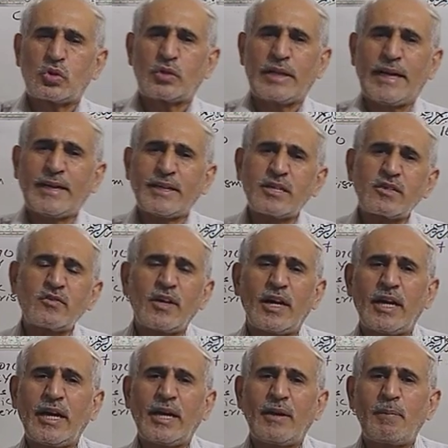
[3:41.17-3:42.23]
So that is
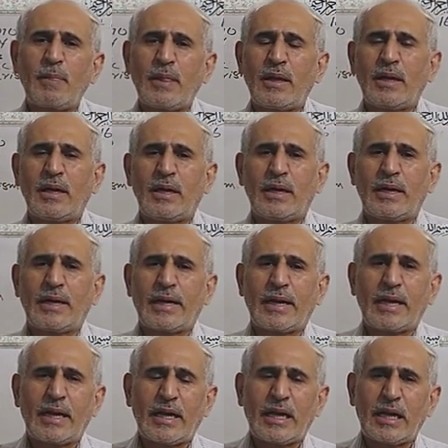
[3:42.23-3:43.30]
why
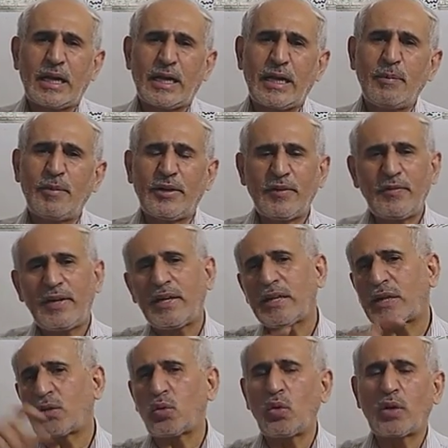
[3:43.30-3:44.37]
in between
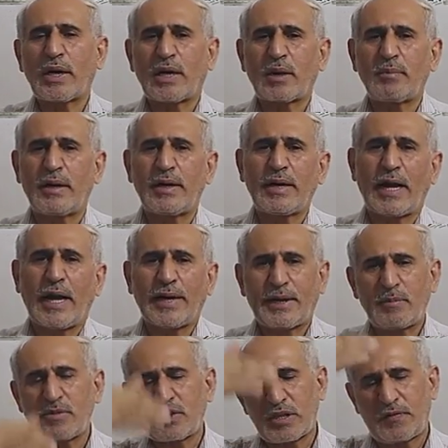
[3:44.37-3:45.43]
the two carbon
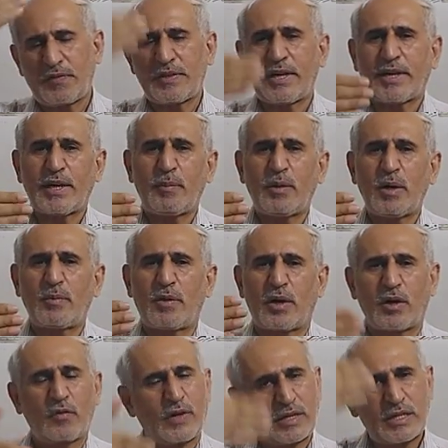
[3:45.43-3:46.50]
atoms, if the double
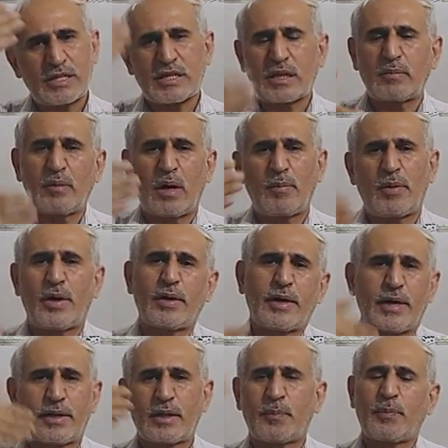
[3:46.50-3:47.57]
bond, one is sigma
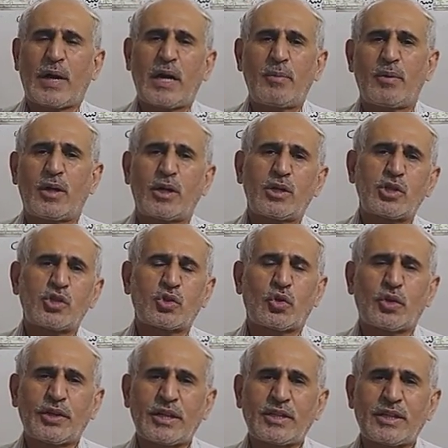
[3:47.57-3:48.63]
bond and the pi bond, so
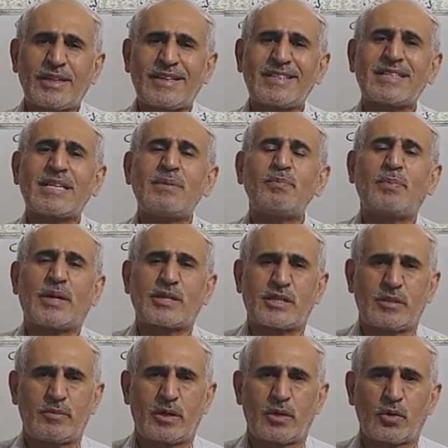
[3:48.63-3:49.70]
rotation is
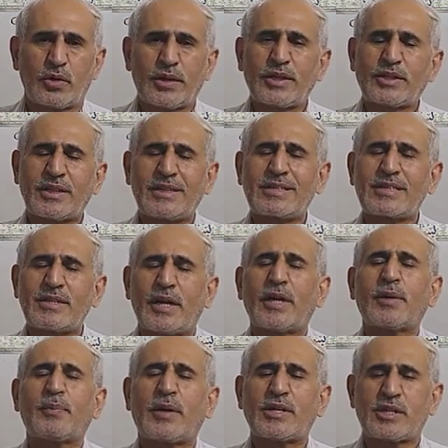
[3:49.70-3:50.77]
impossible. Rotation is
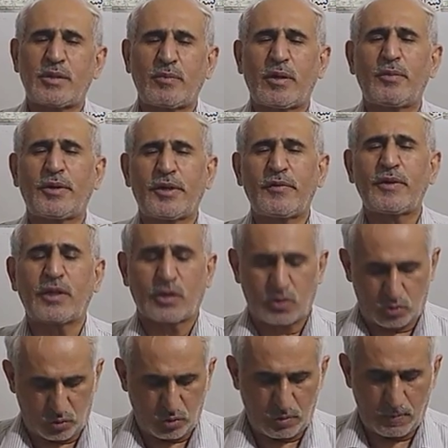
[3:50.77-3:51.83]
not possible between the
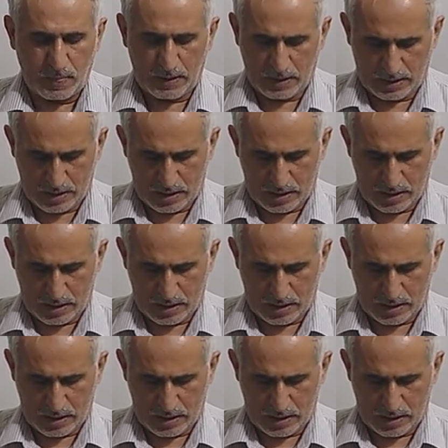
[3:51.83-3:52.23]
two